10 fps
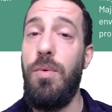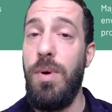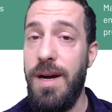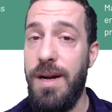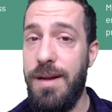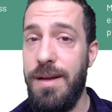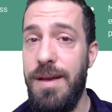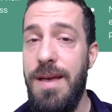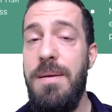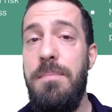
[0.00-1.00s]
work,
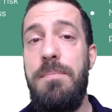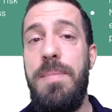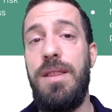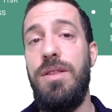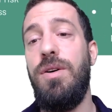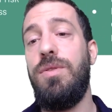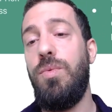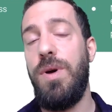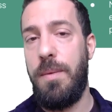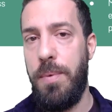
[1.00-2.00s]
but not
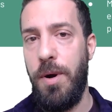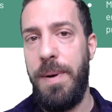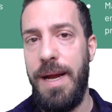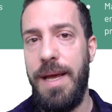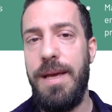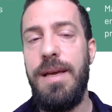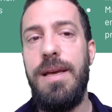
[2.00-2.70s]
work properly.